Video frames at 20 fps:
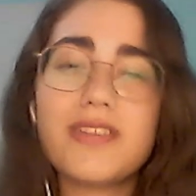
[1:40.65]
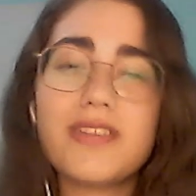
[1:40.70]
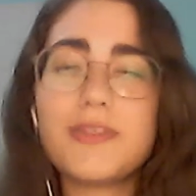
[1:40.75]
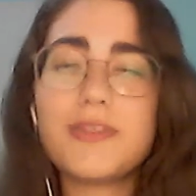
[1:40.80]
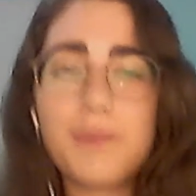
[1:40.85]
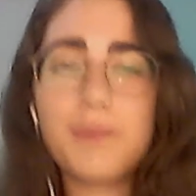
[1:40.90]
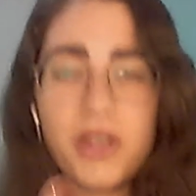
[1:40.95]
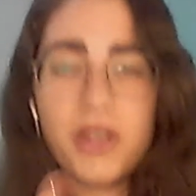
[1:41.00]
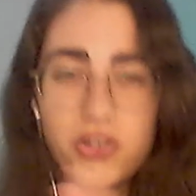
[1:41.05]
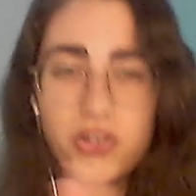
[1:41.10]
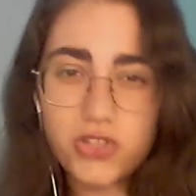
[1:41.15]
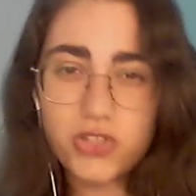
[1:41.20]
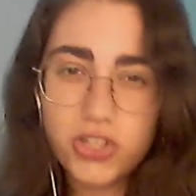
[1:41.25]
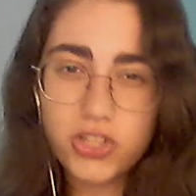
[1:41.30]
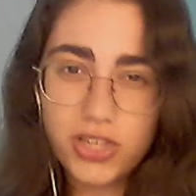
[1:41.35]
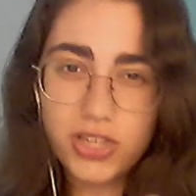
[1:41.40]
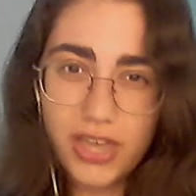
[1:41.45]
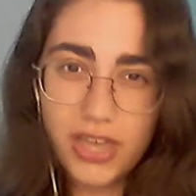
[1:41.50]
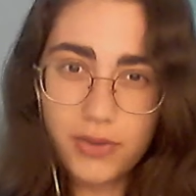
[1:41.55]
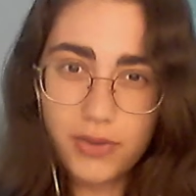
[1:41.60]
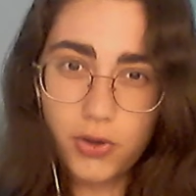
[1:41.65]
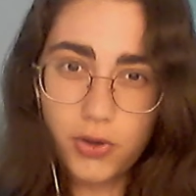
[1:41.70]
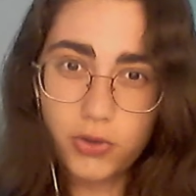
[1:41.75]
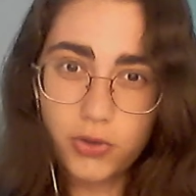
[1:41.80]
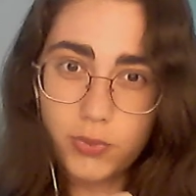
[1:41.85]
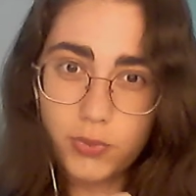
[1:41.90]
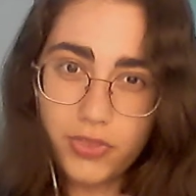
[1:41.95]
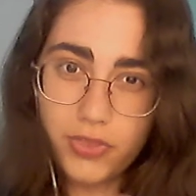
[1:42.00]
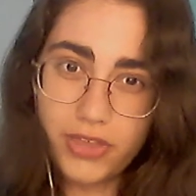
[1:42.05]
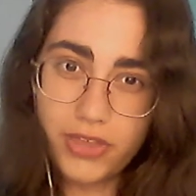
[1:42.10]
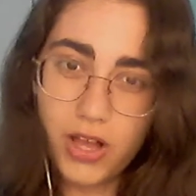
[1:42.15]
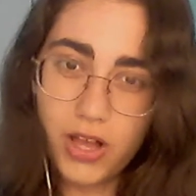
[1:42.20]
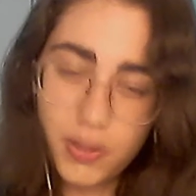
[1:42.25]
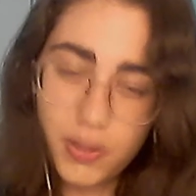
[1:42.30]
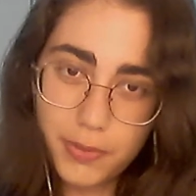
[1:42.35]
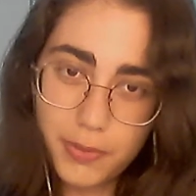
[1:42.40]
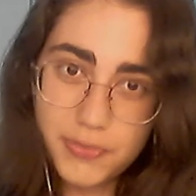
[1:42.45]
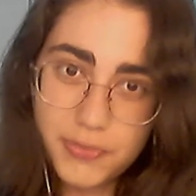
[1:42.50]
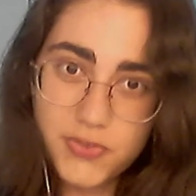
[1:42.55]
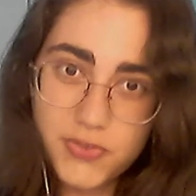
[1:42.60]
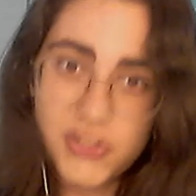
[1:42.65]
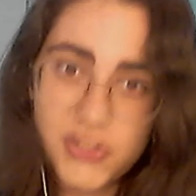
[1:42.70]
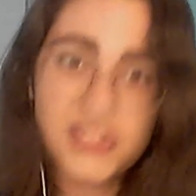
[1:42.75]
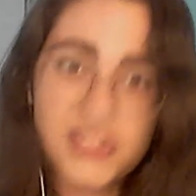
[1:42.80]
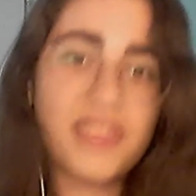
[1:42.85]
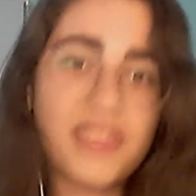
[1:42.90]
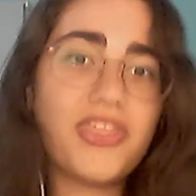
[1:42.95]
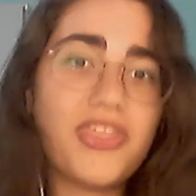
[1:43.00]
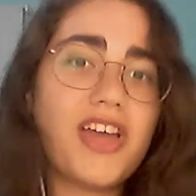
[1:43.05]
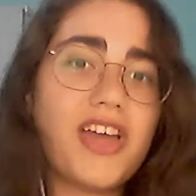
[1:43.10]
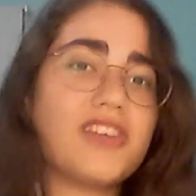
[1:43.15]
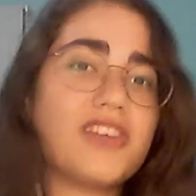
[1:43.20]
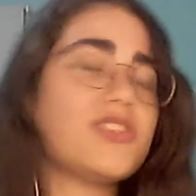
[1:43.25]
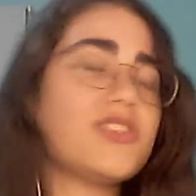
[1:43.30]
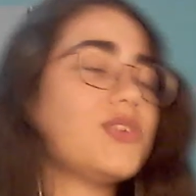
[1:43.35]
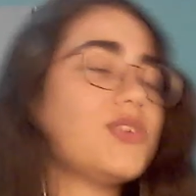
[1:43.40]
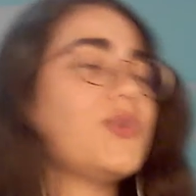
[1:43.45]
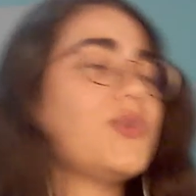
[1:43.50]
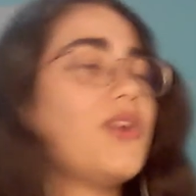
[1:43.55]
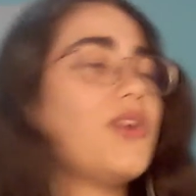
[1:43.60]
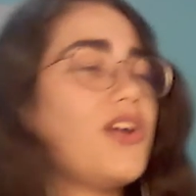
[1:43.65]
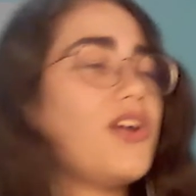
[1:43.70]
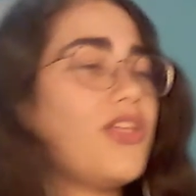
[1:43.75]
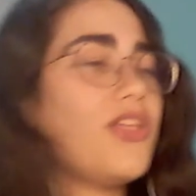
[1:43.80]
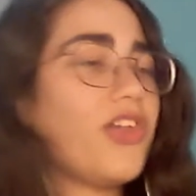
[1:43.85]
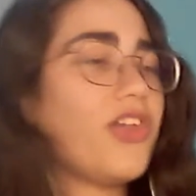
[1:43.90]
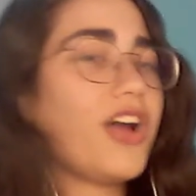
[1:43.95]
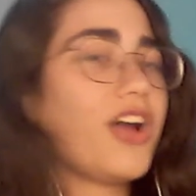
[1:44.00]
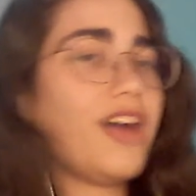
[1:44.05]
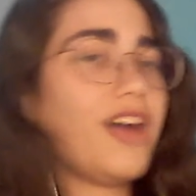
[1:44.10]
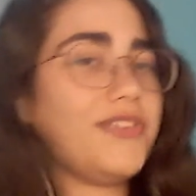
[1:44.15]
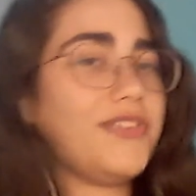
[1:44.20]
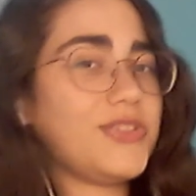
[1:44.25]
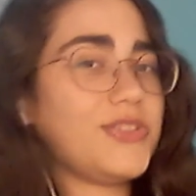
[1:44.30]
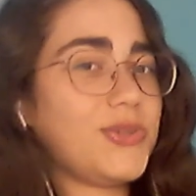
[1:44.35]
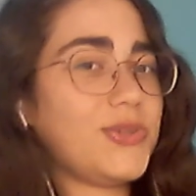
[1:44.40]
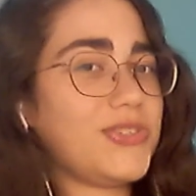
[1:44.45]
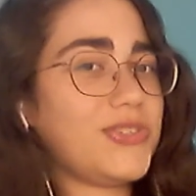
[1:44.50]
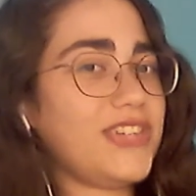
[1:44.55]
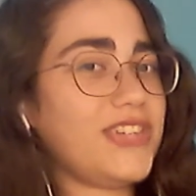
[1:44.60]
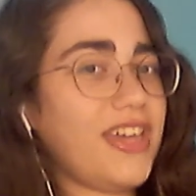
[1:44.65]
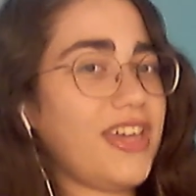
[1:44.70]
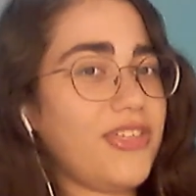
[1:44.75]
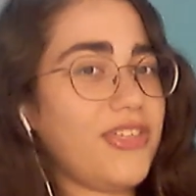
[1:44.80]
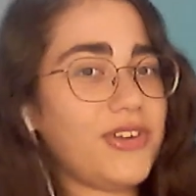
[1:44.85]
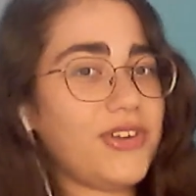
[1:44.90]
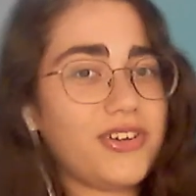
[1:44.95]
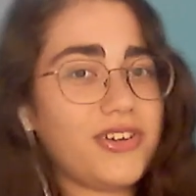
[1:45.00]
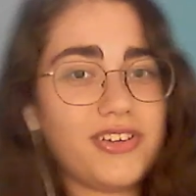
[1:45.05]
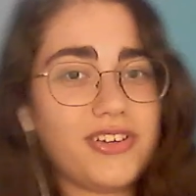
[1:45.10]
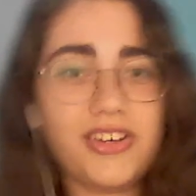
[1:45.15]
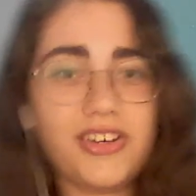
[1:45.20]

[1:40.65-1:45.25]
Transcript: it's better to get on with the albums first and then do the covers all together,